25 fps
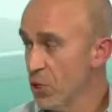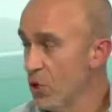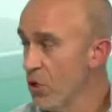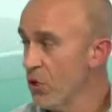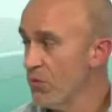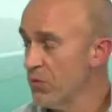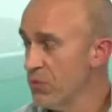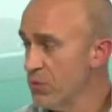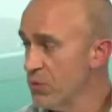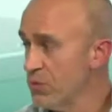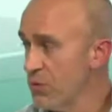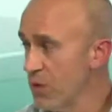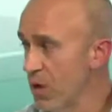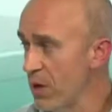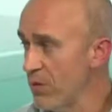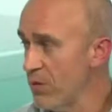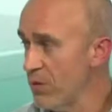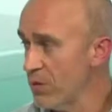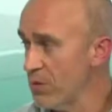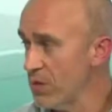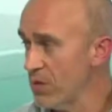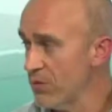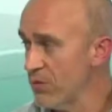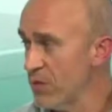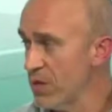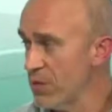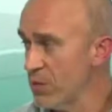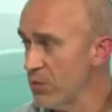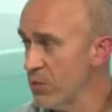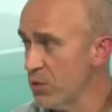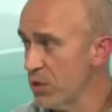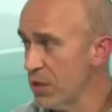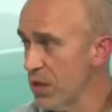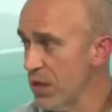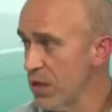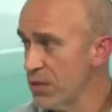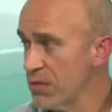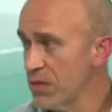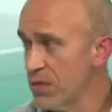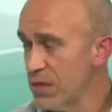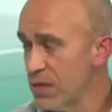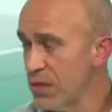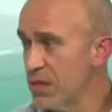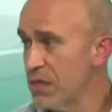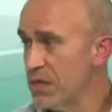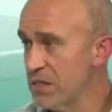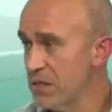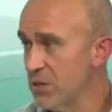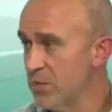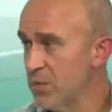solve these problems that Facebook has. I
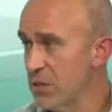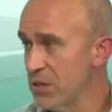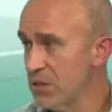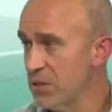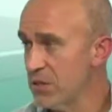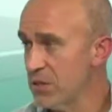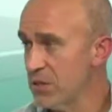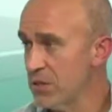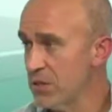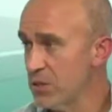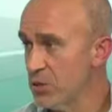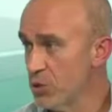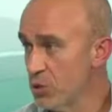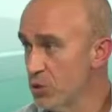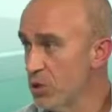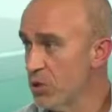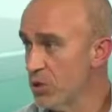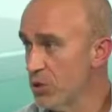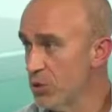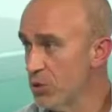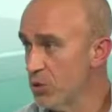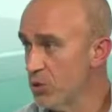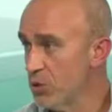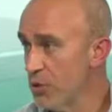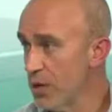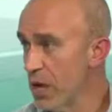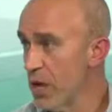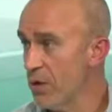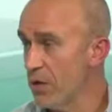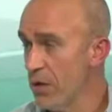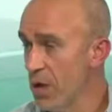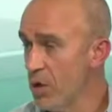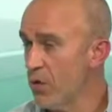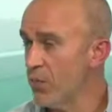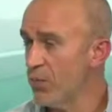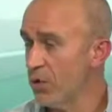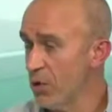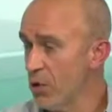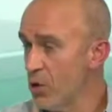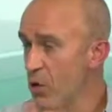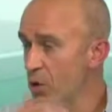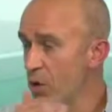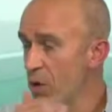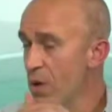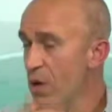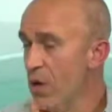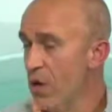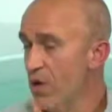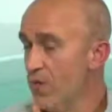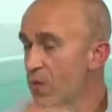think he's the best suited to do it now. Now, if
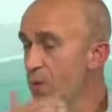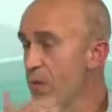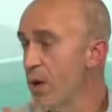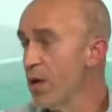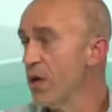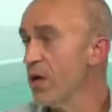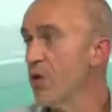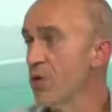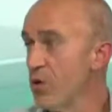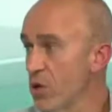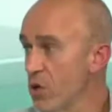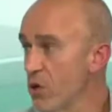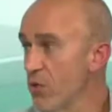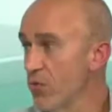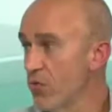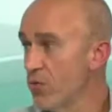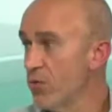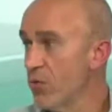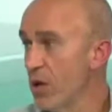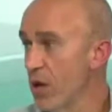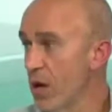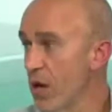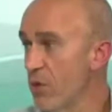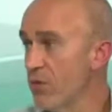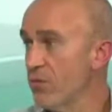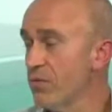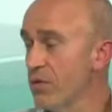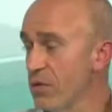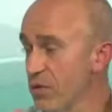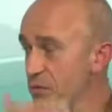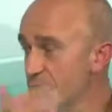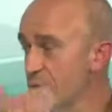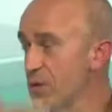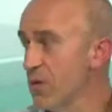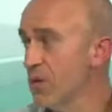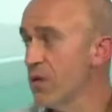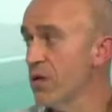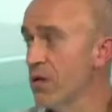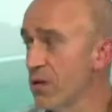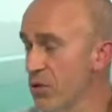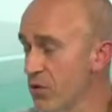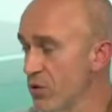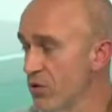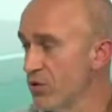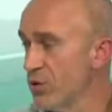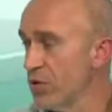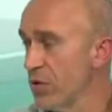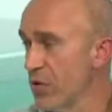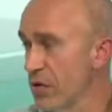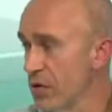we're back here a year from now and Facebook's had
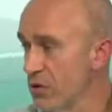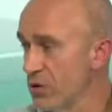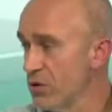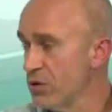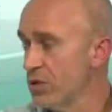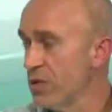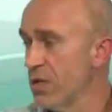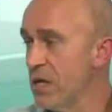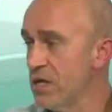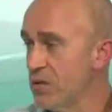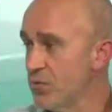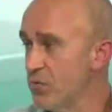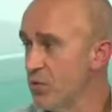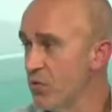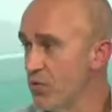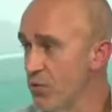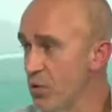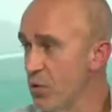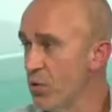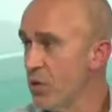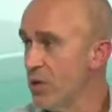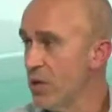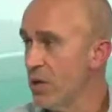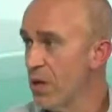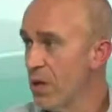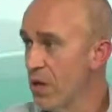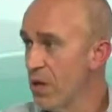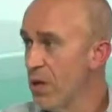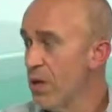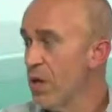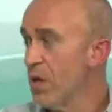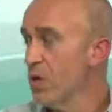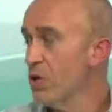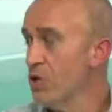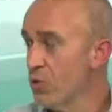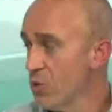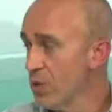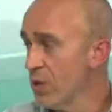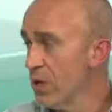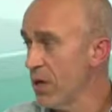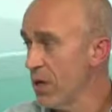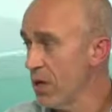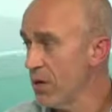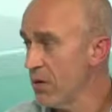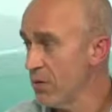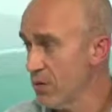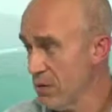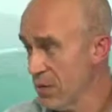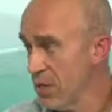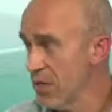another year of scandals and hasn't moved forward, you
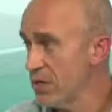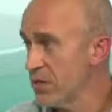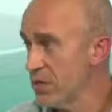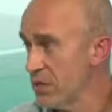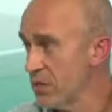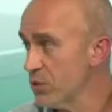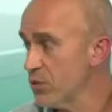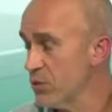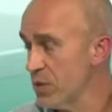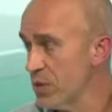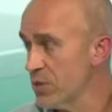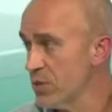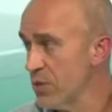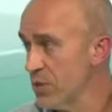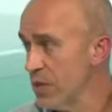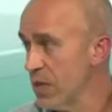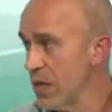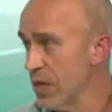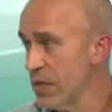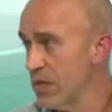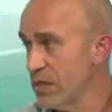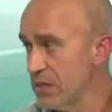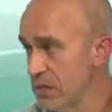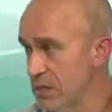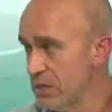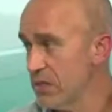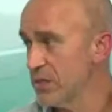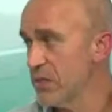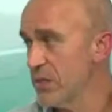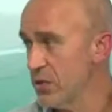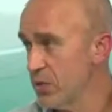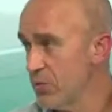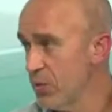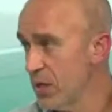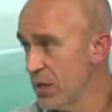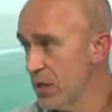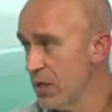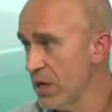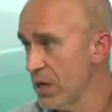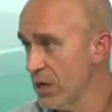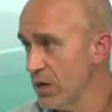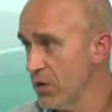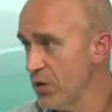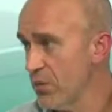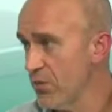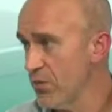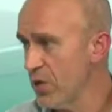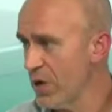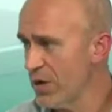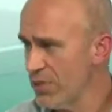can ask this question again: is he still the right guy
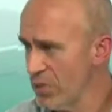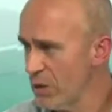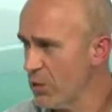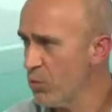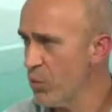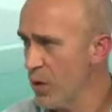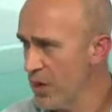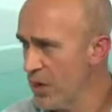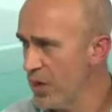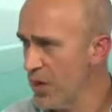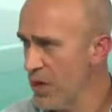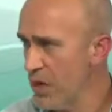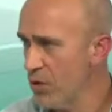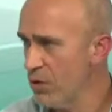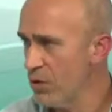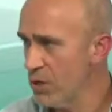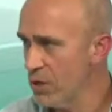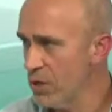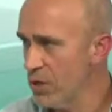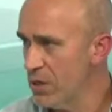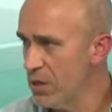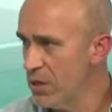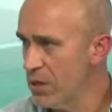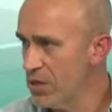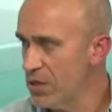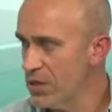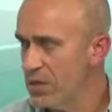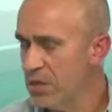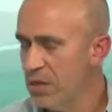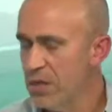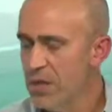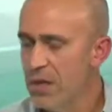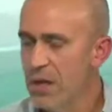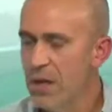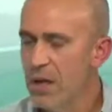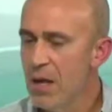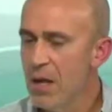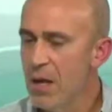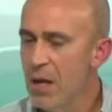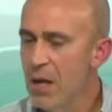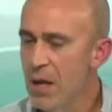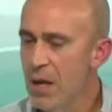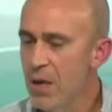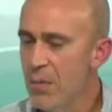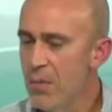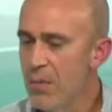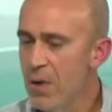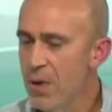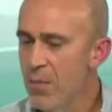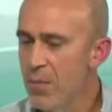to go for? I think right now he is.
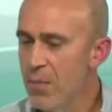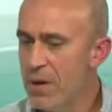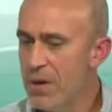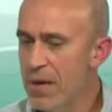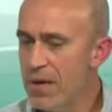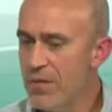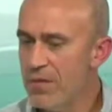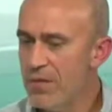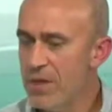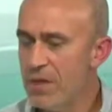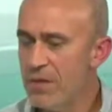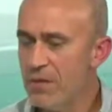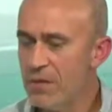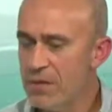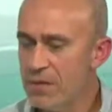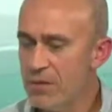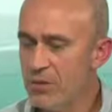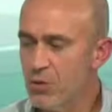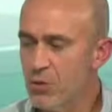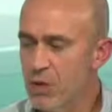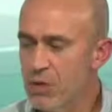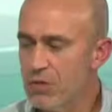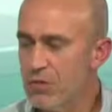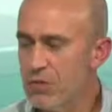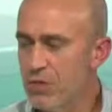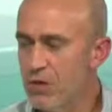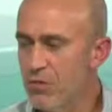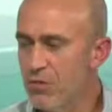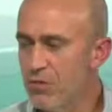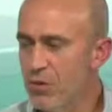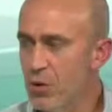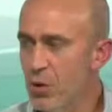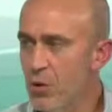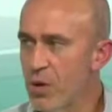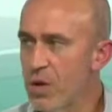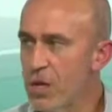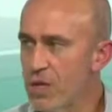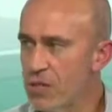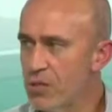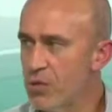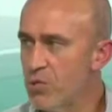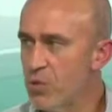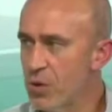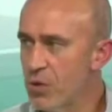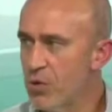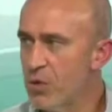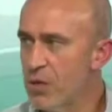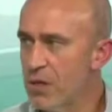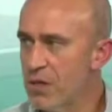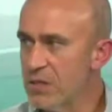But I think this question of
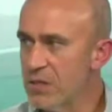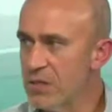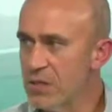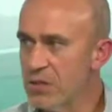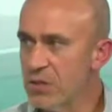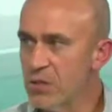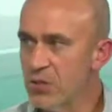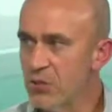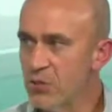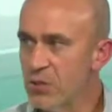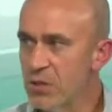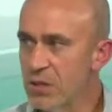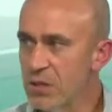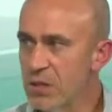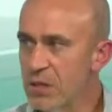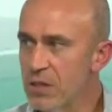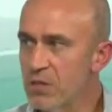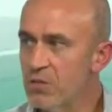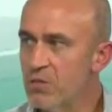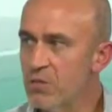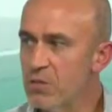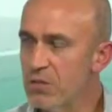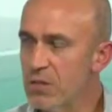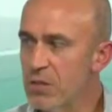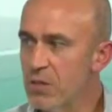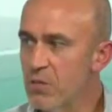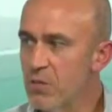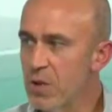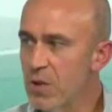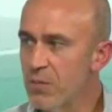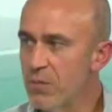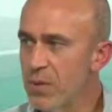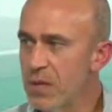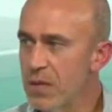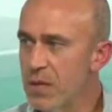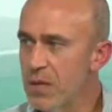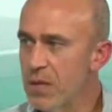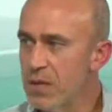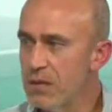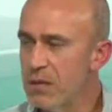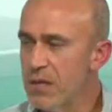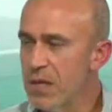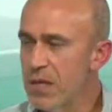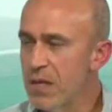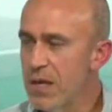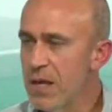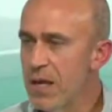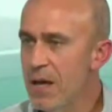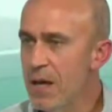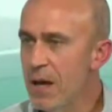experience is a really interesting one
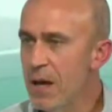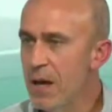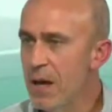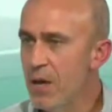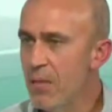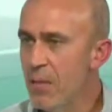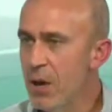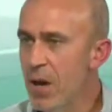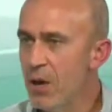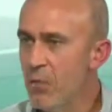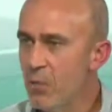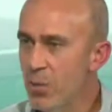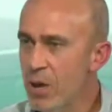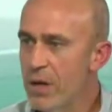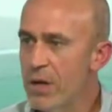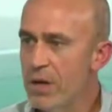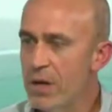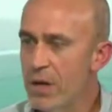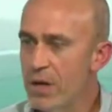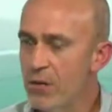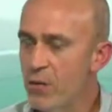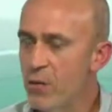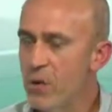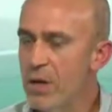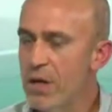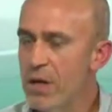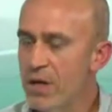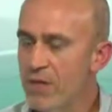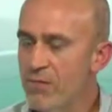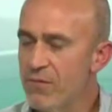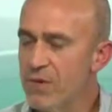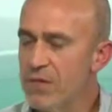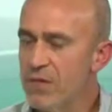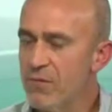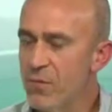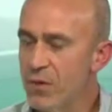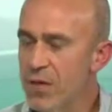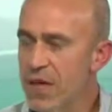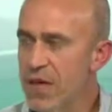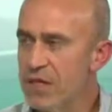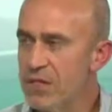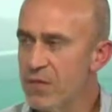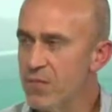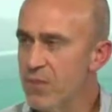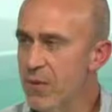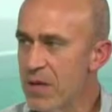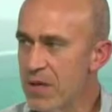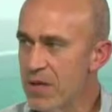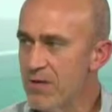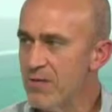because On the one hand, Facebook
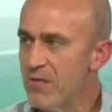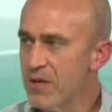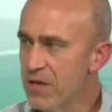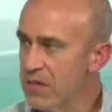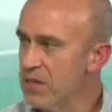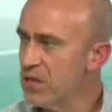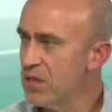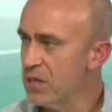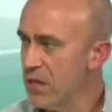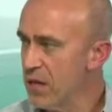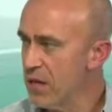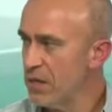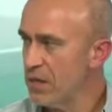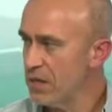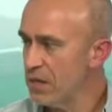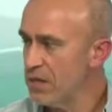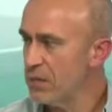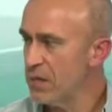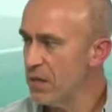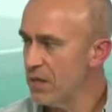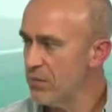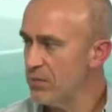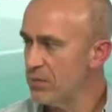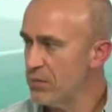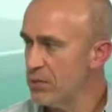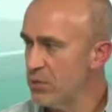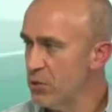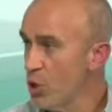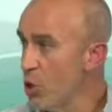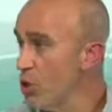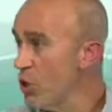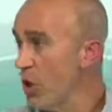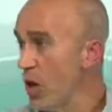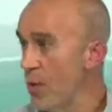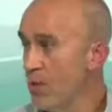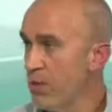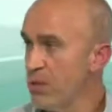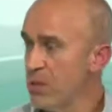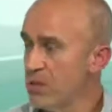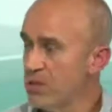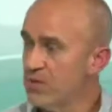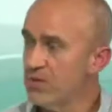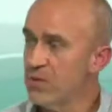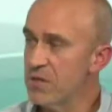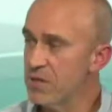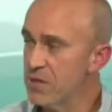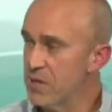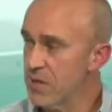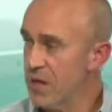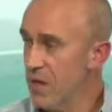hasn't faced a lot of these types. No
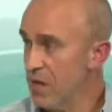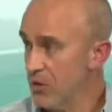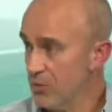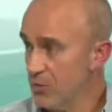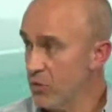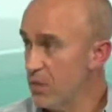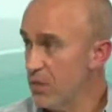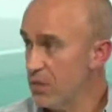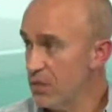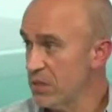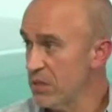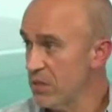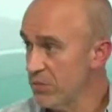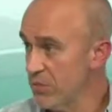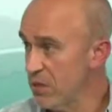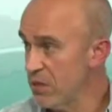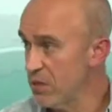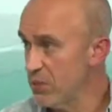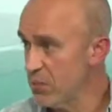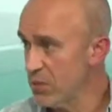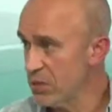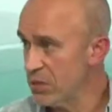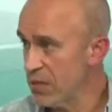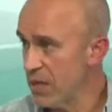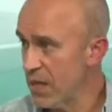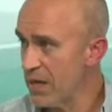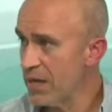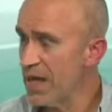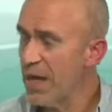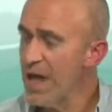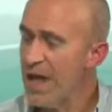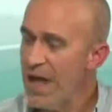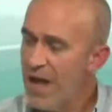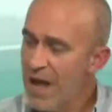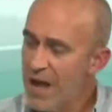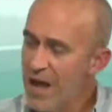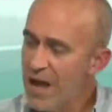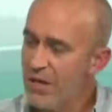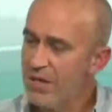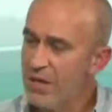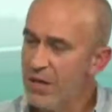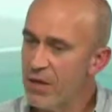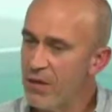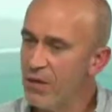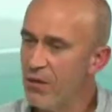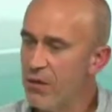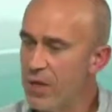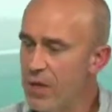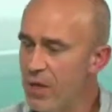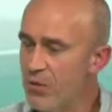company's faced the kind of crises Facebook's had. On
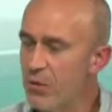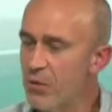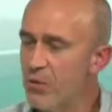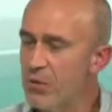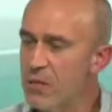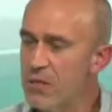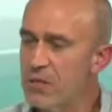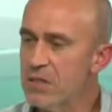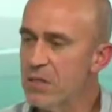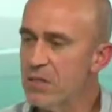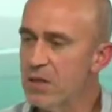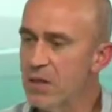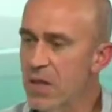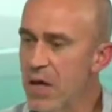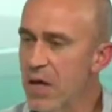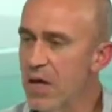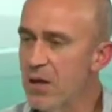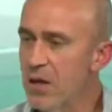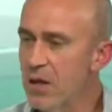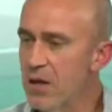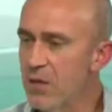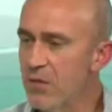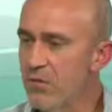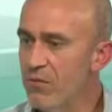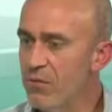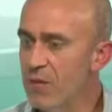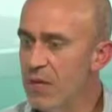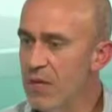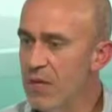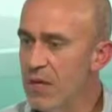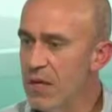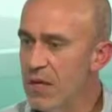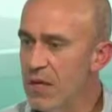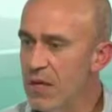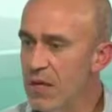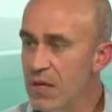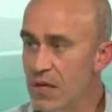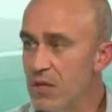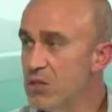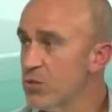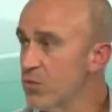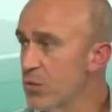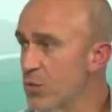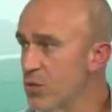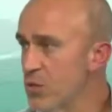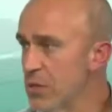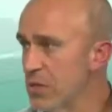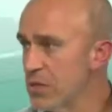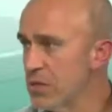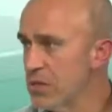the other hand, there is a lot of
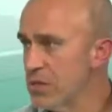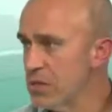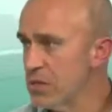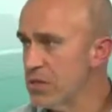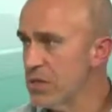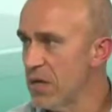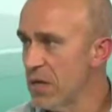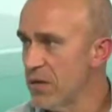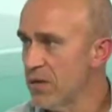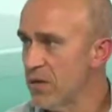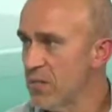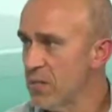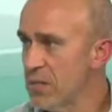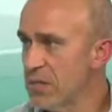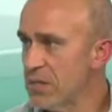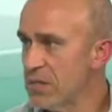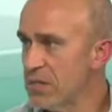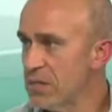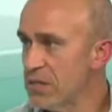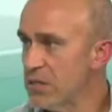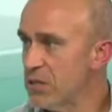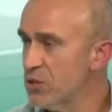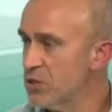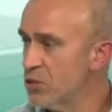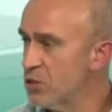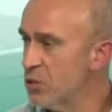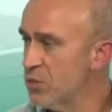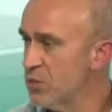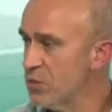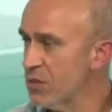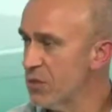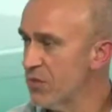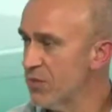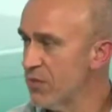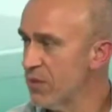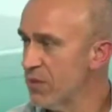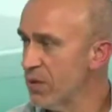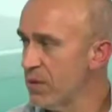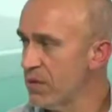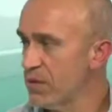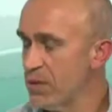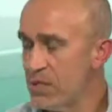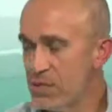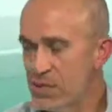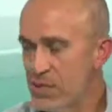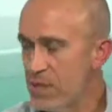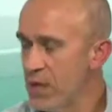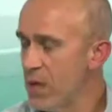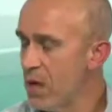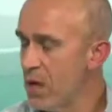inexperience inside the business in terms of there
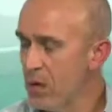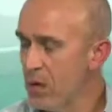